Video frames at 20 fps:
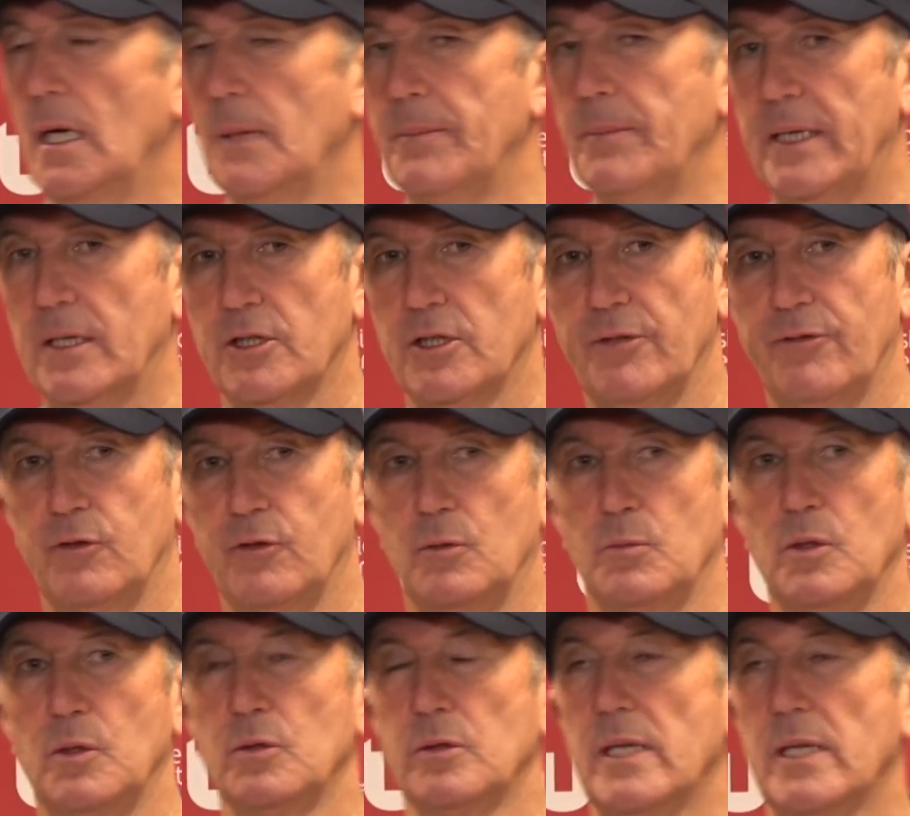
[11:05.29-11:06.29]
Because your
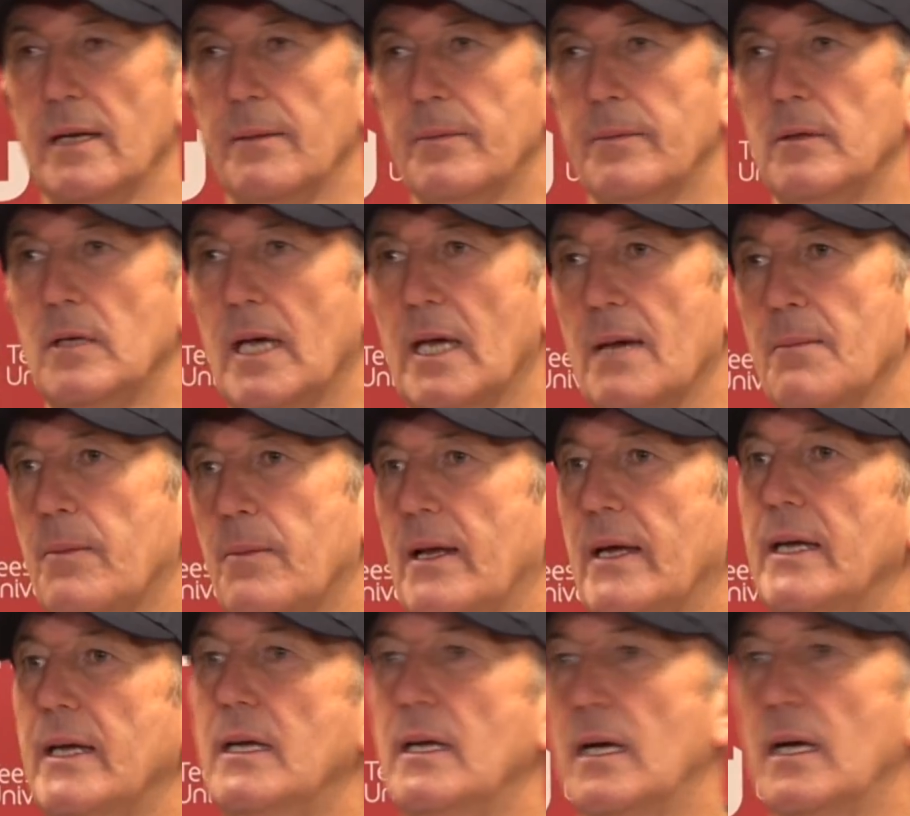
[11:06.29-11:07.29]
form will dip. You can't
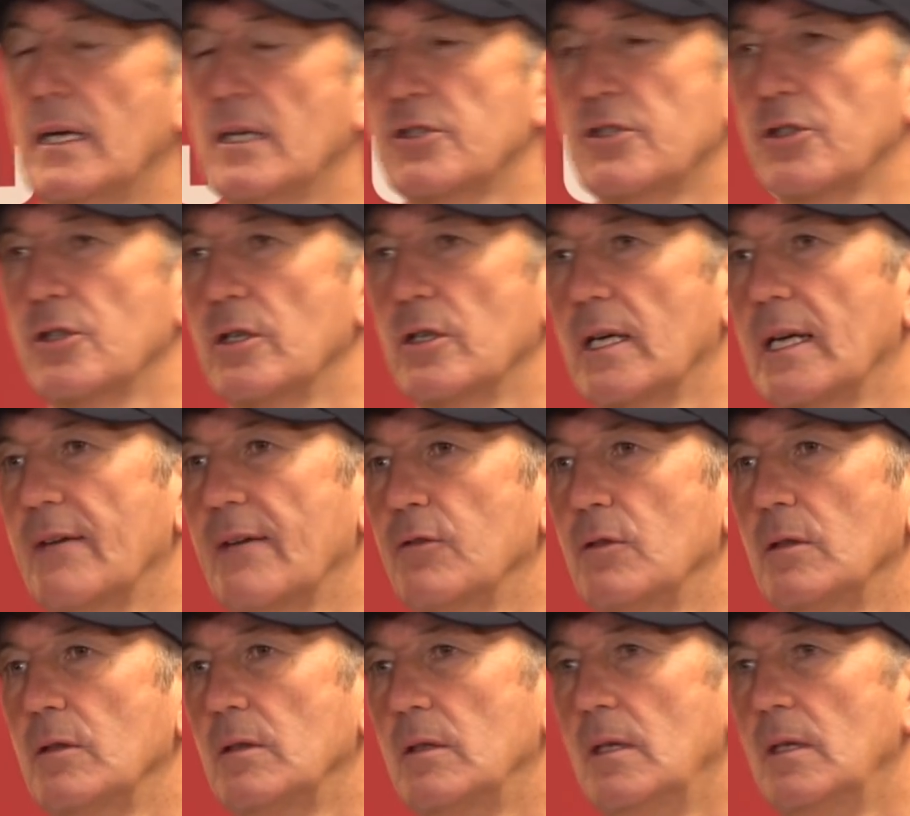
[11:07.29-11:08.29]
play at a certain
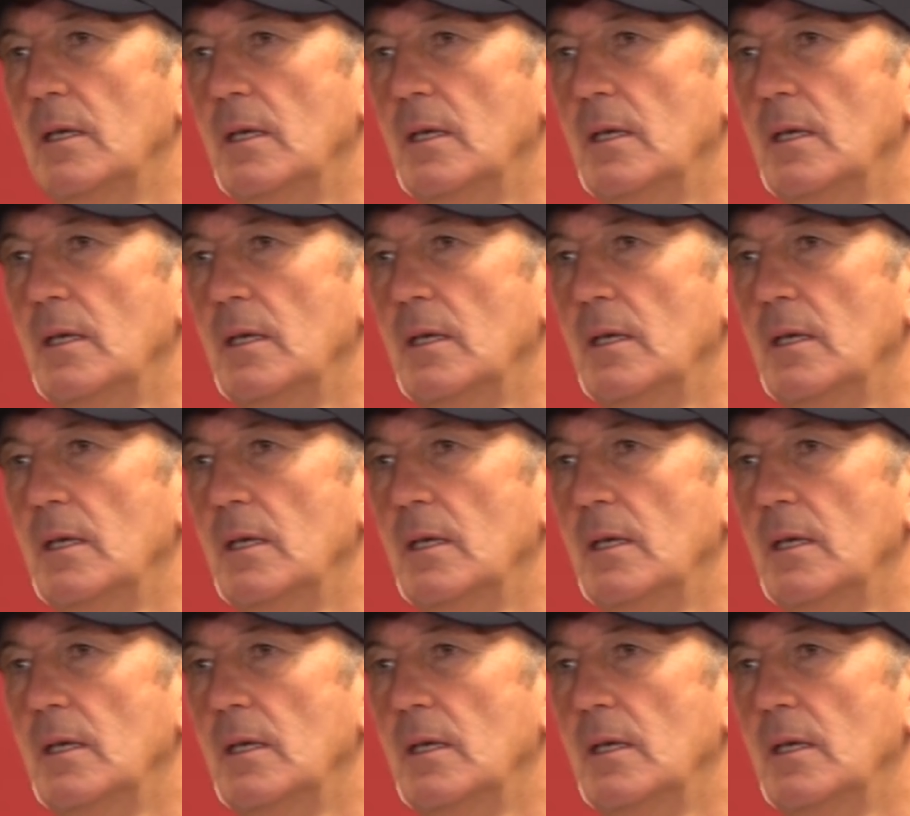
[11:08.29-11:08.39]
level